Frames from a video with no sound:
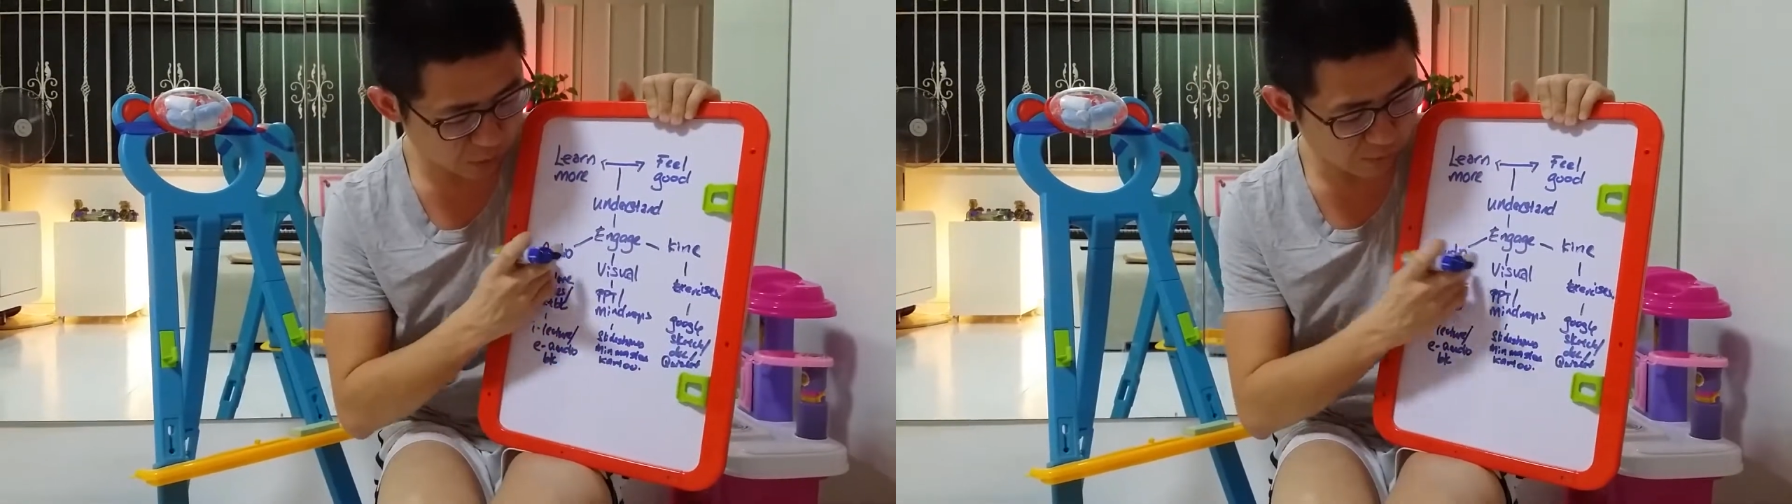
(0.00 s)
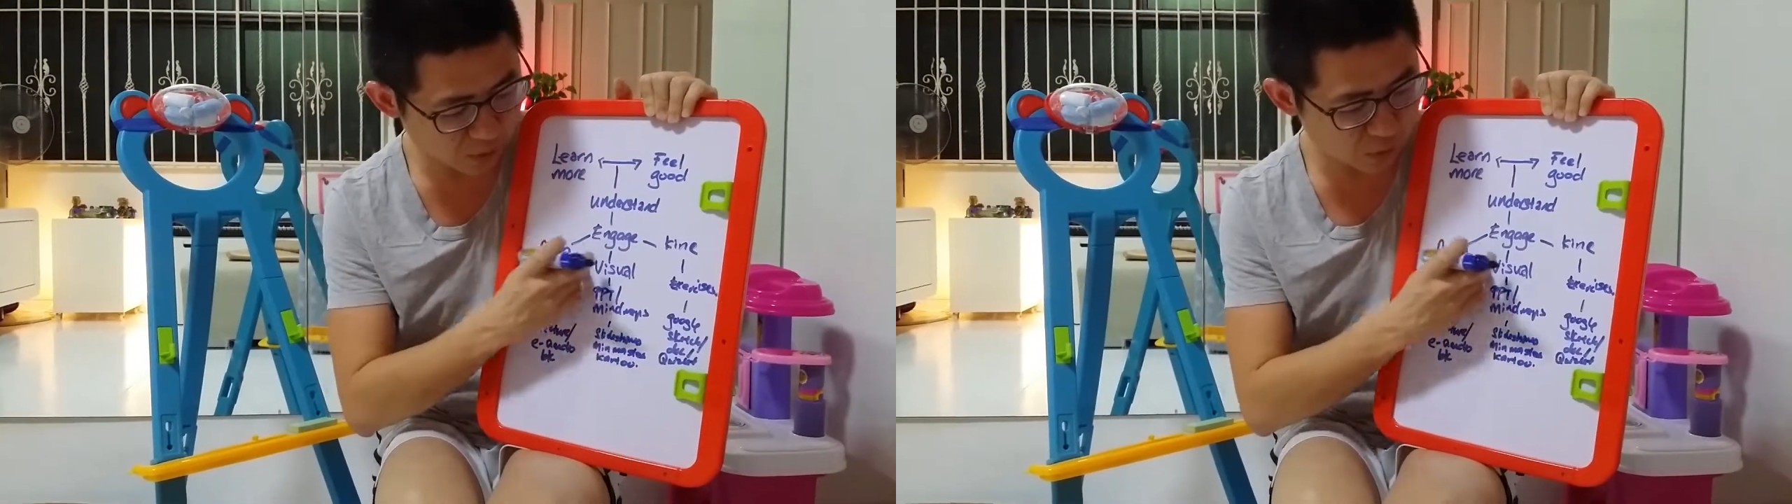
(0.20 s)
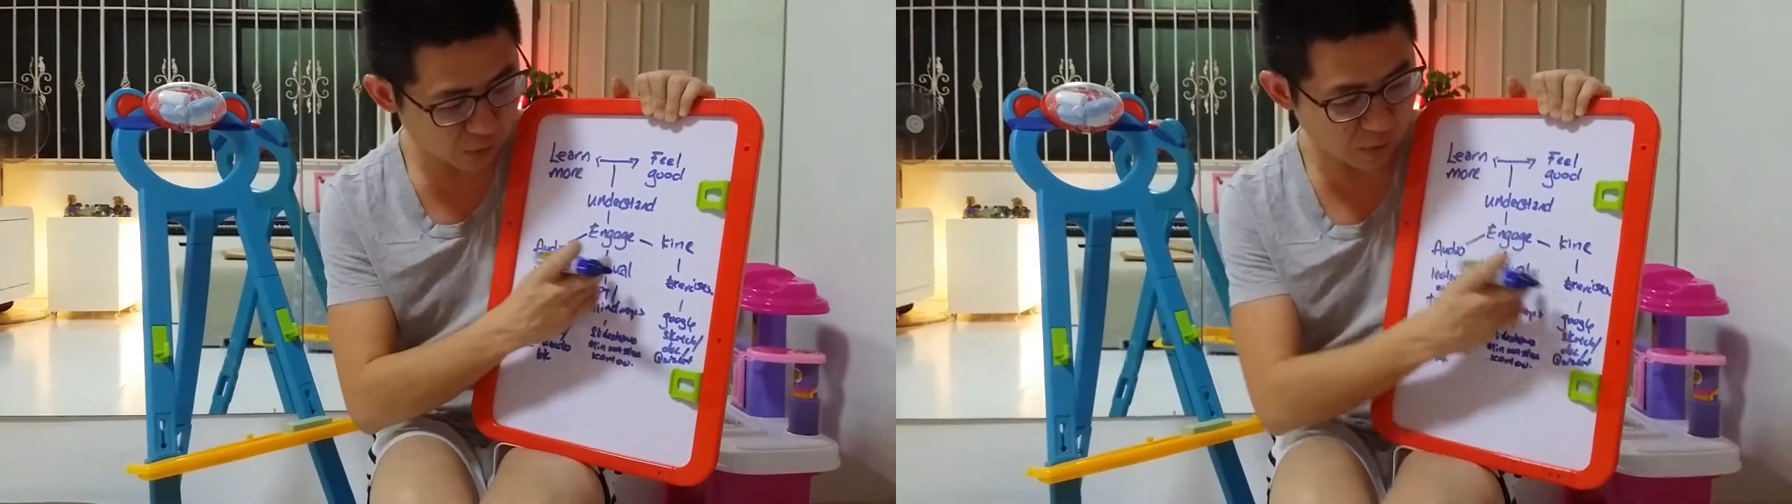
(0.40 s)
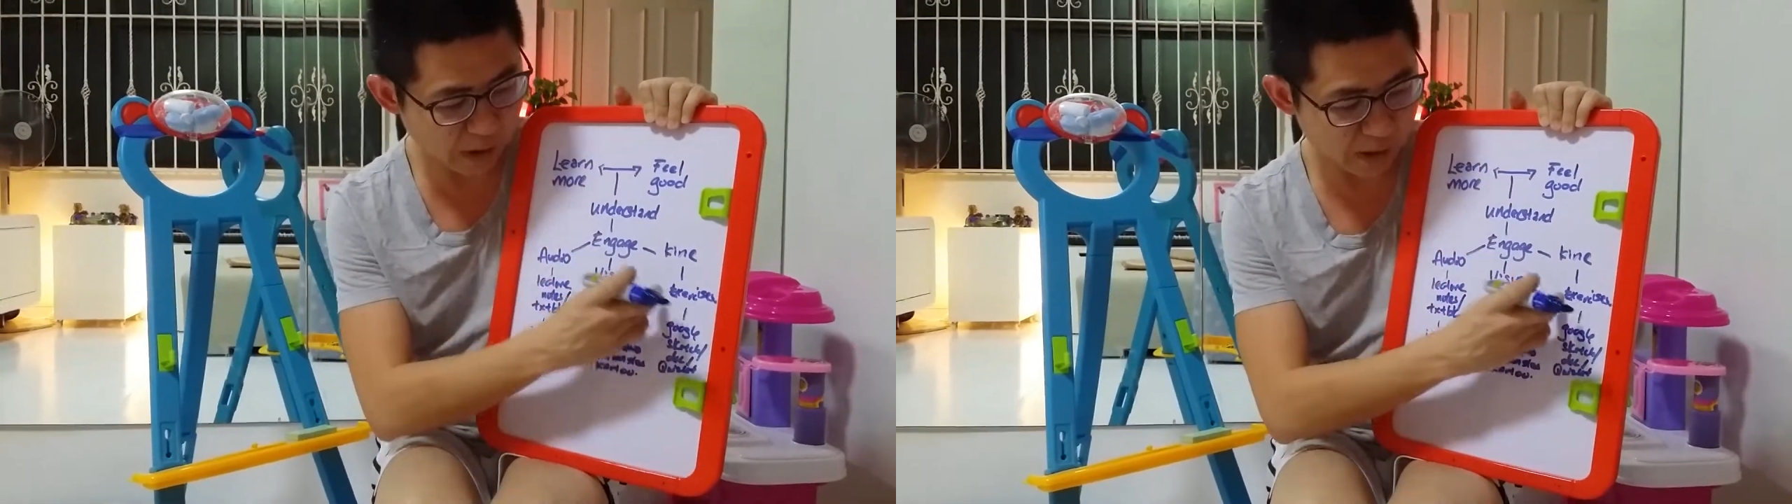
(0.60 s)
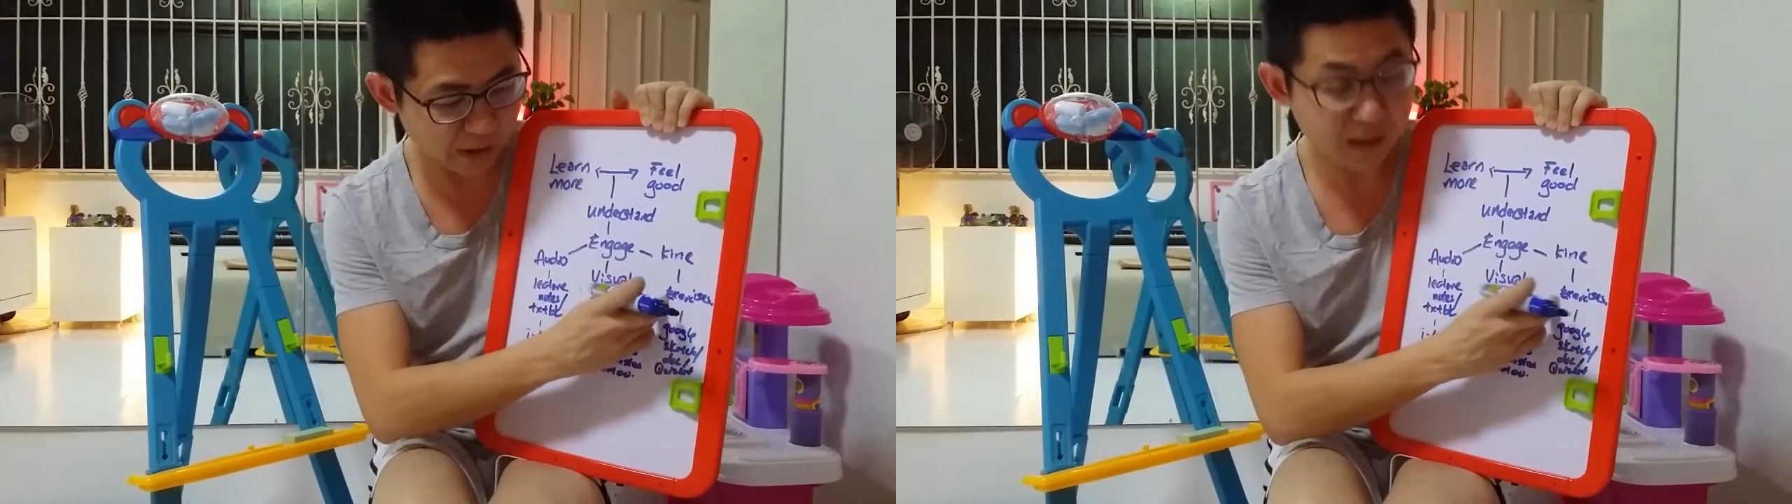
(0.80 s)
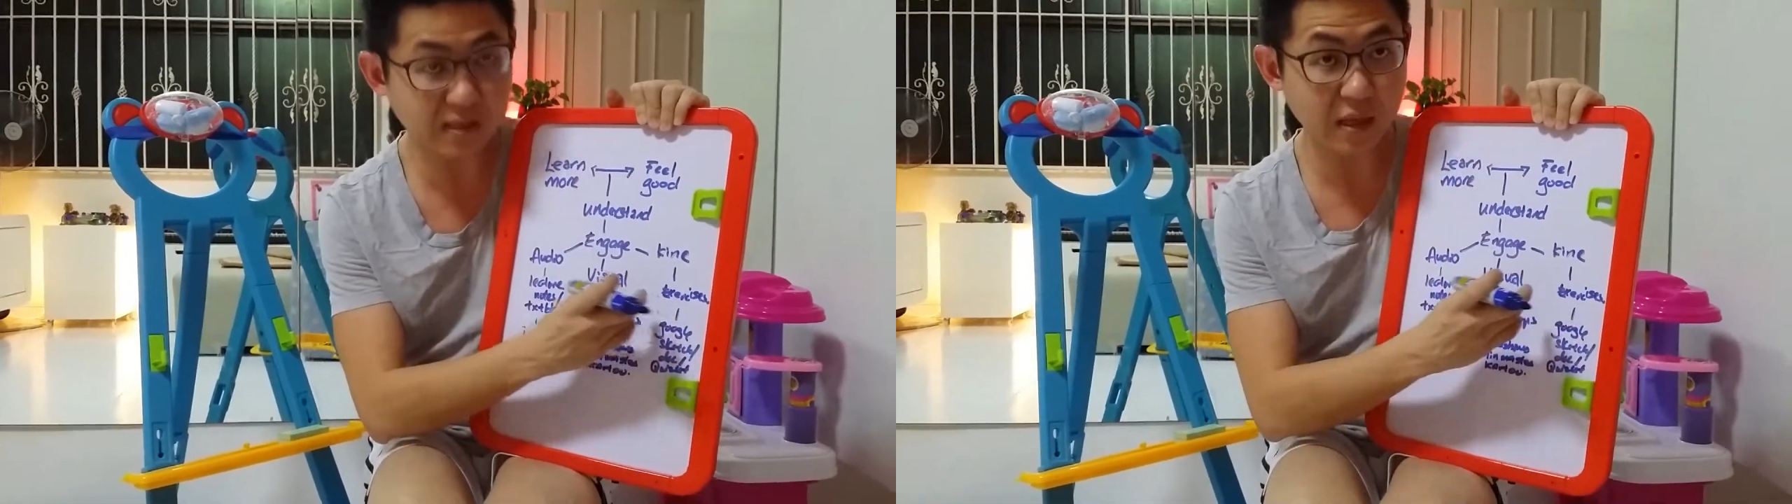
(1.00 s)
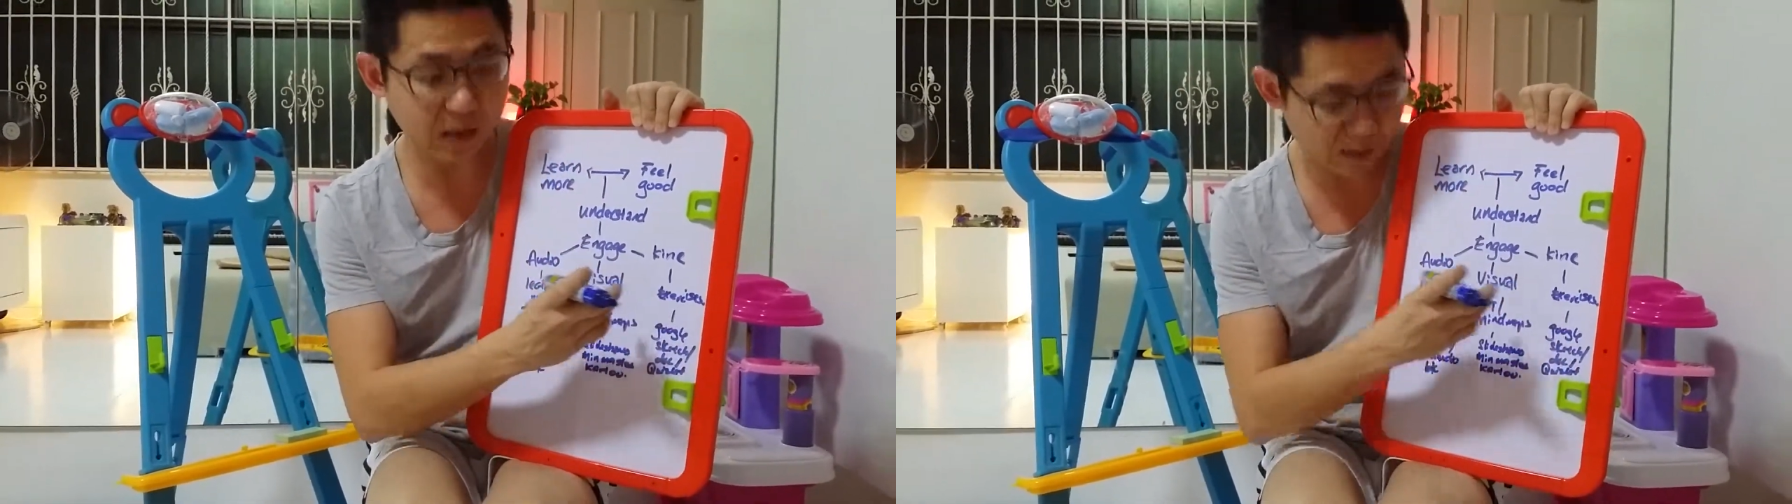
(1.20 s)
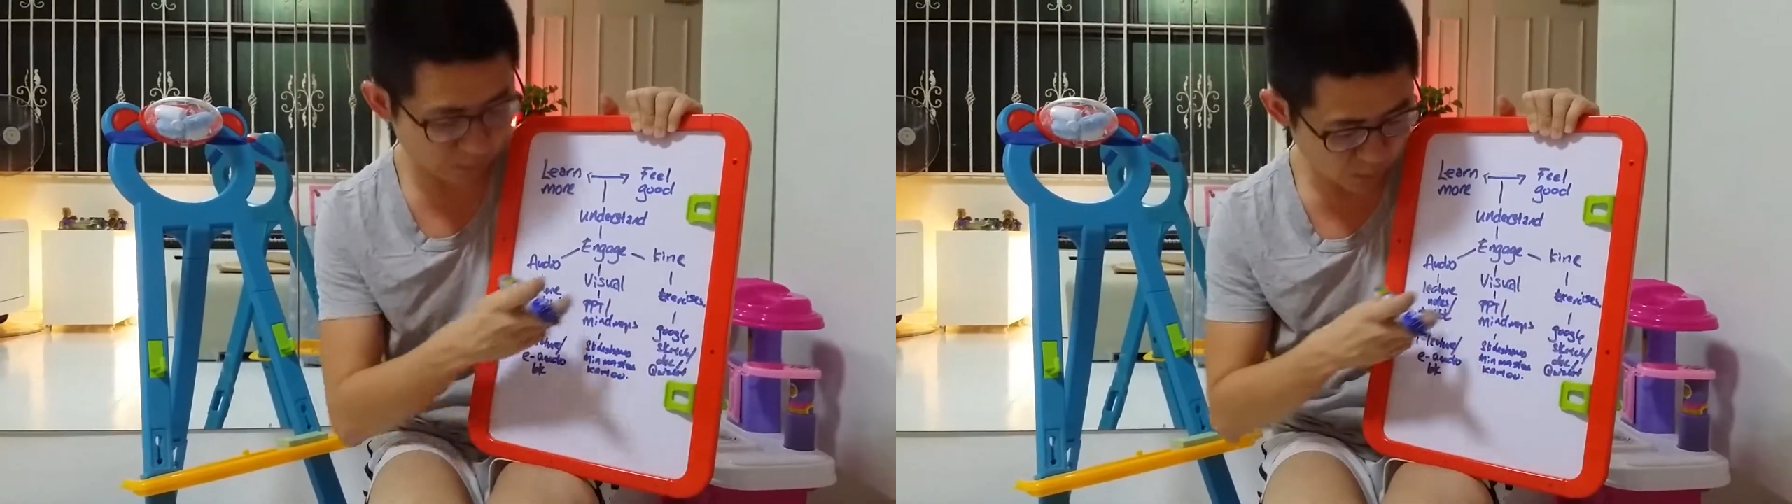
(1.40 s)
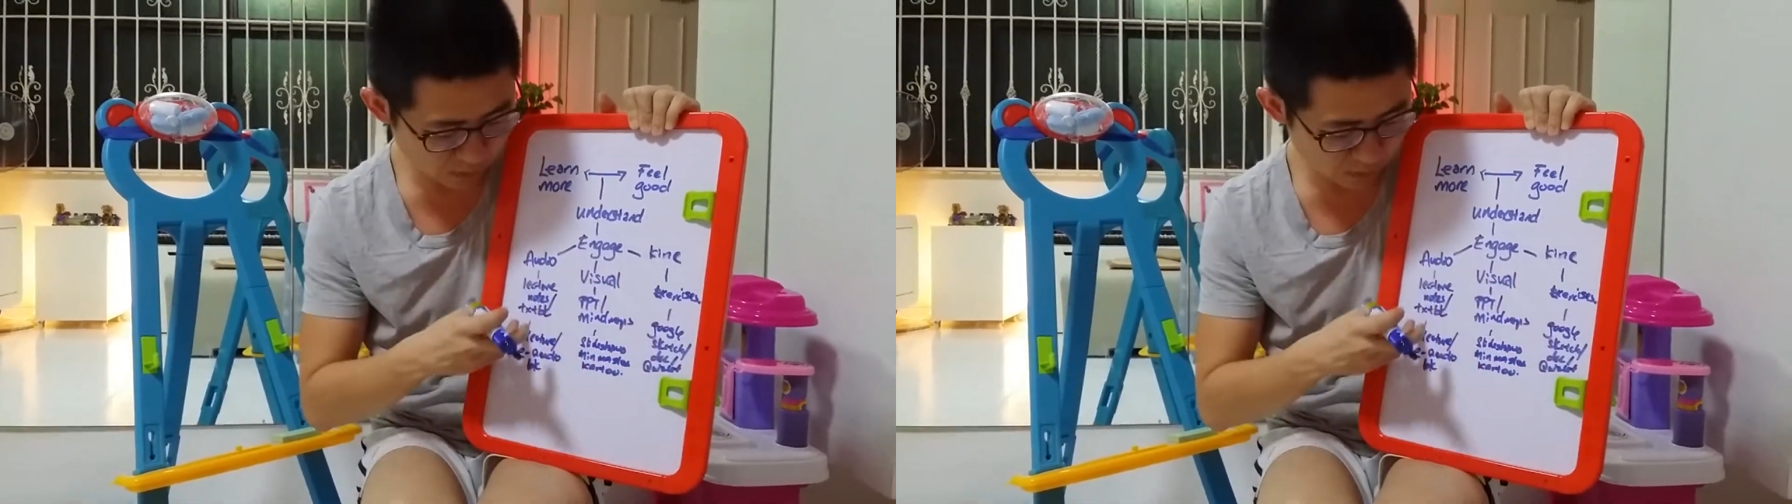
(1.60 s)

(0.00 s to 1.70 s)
visual, and kinesthetic.